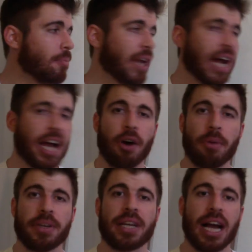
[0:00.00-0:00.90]
But I
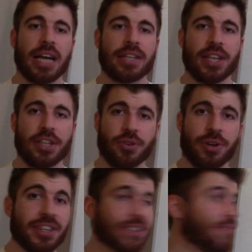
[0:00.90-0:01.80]
hope you guys
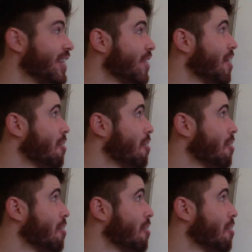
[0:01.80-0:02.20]
enjoyed this video.